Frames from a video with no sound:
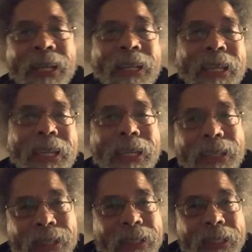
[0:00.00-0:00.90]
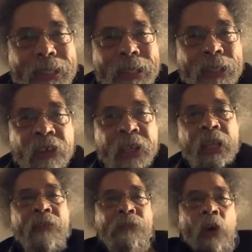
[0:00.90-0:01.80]
nothing to eat. You're going to
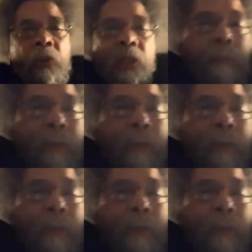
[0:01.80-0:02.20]
end up folk with the